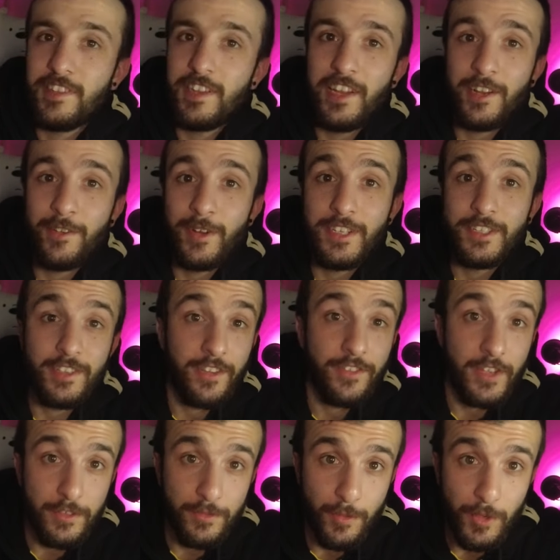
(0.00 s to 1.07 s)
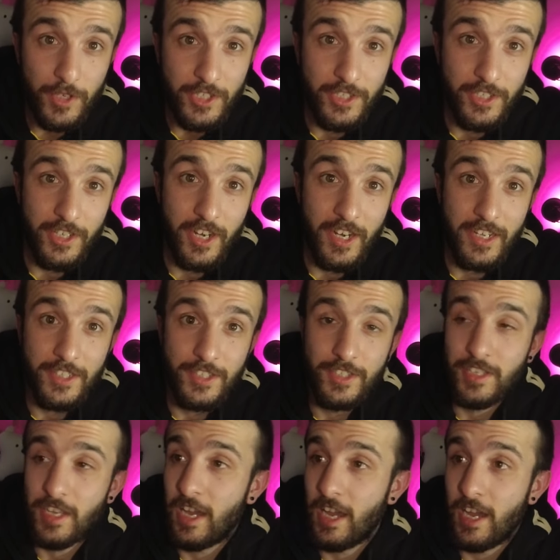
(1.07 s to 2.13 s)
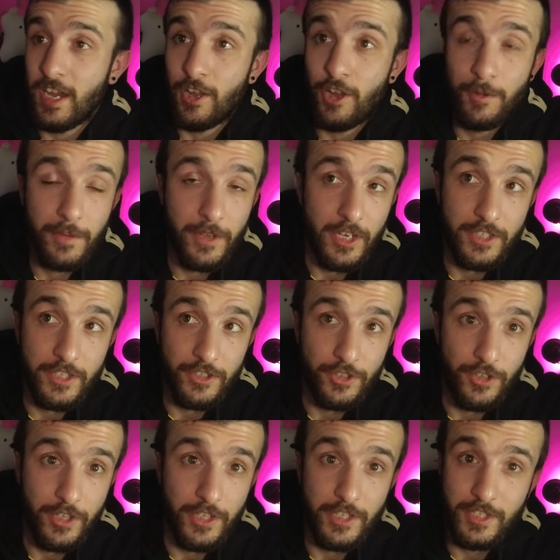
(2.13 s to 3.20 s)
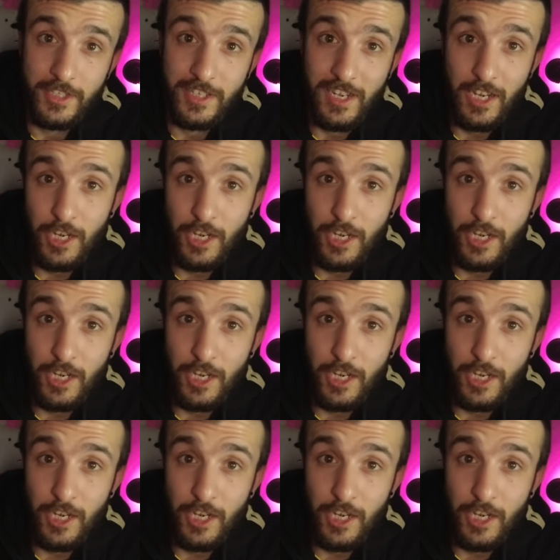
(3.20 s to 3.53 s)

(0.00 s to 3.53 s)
Anyways, thanks for watching, you guys. Hope you guys enjoy this.